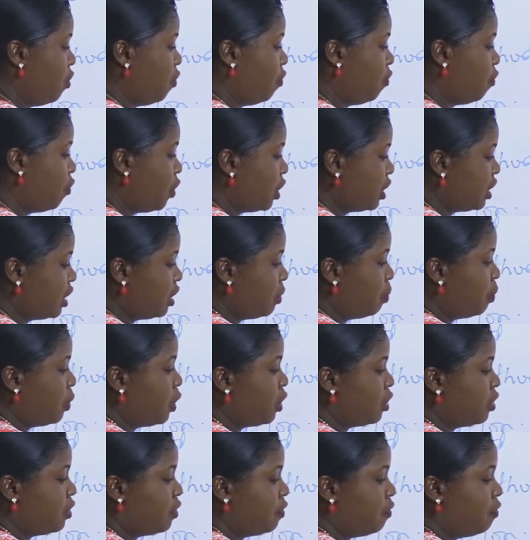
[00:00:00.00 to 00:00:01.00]
40
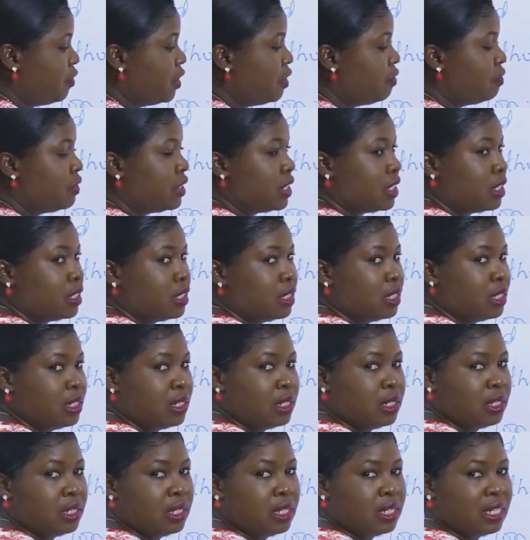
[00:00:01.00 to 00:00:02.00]
plus 50,
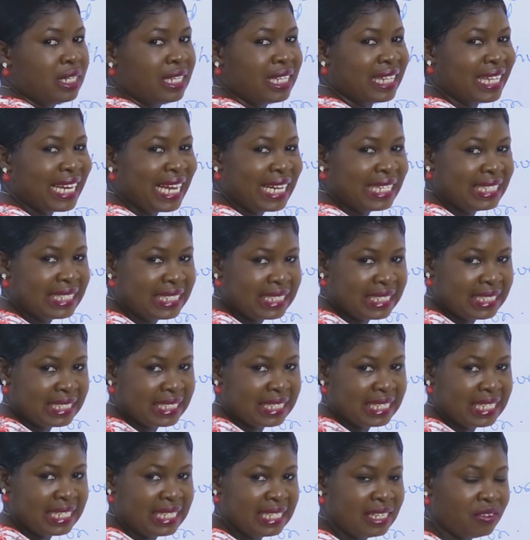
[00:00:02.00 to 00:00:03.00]

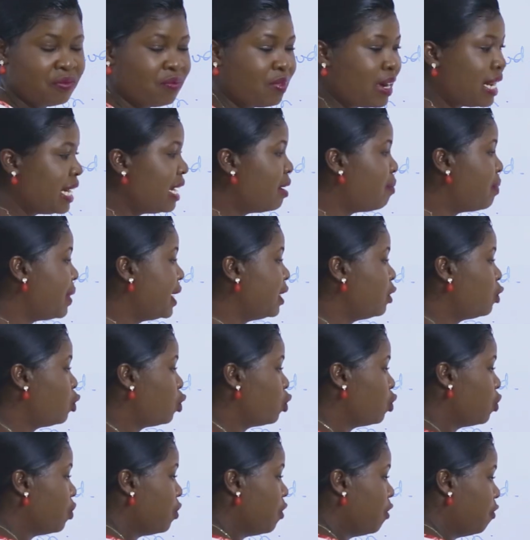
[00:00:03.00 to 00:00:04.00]
90 divided by
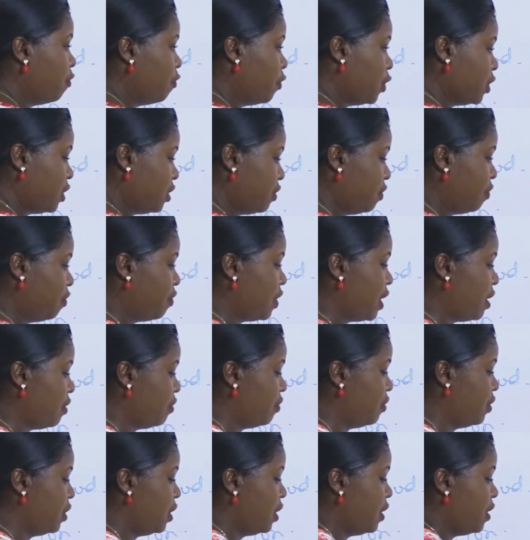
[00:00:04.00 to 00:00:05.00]
2,
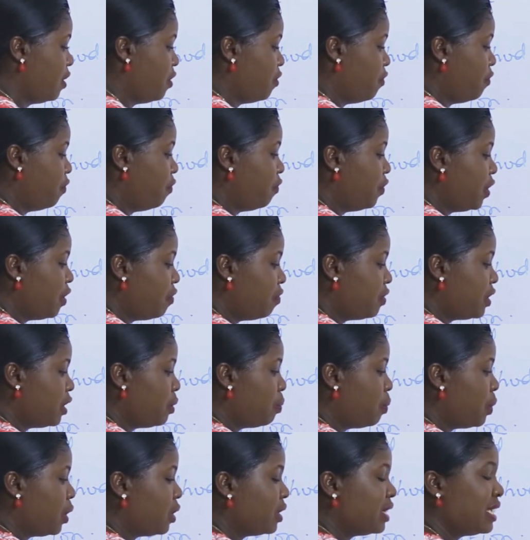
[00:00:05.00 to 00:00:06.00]
45.
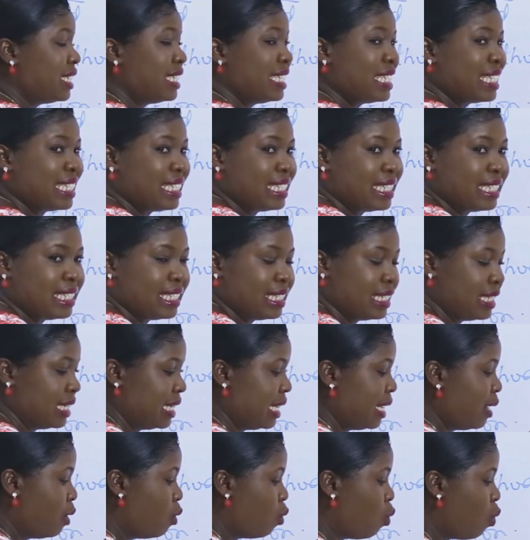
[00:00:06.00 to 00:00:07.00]
50 plus 60,
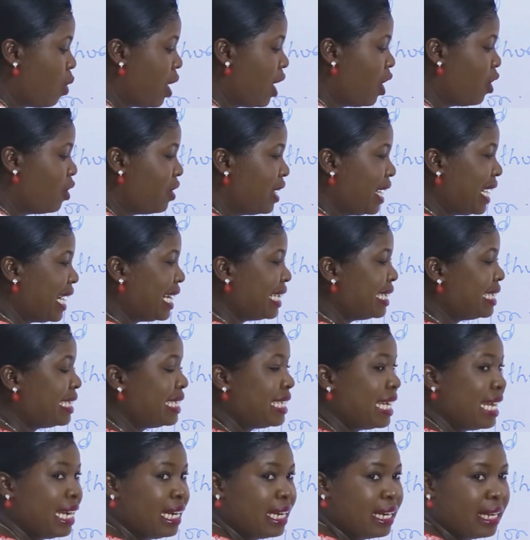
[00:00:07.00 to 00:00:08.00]

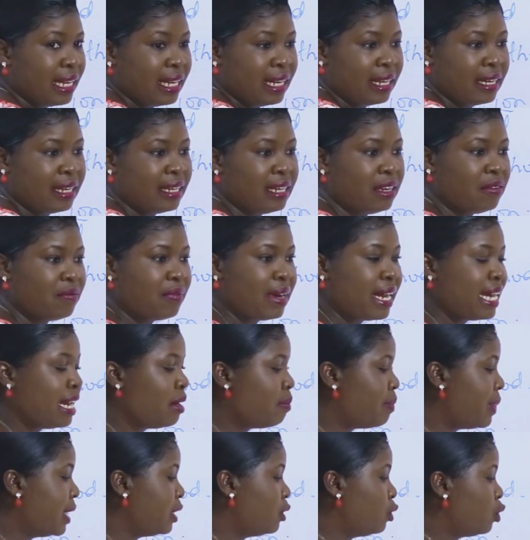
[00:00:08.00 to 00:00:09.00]
110
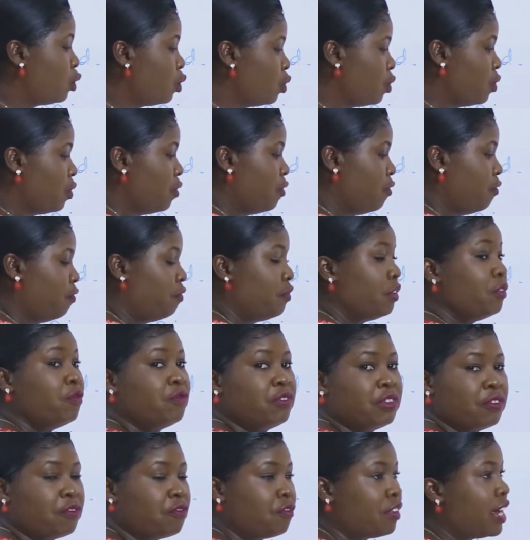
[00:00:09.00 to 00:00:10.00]
divided by 2,
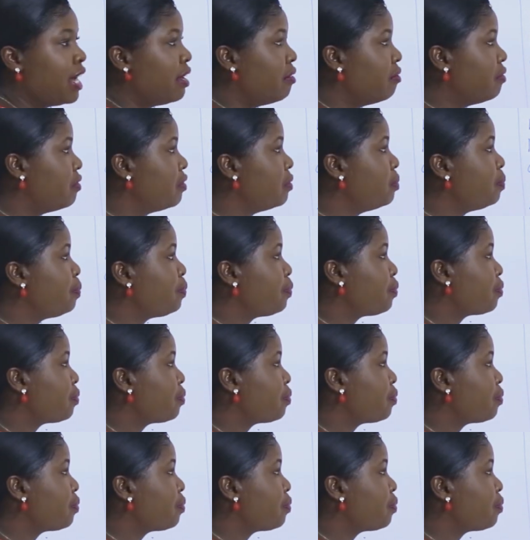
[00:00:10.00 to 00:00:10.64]
55.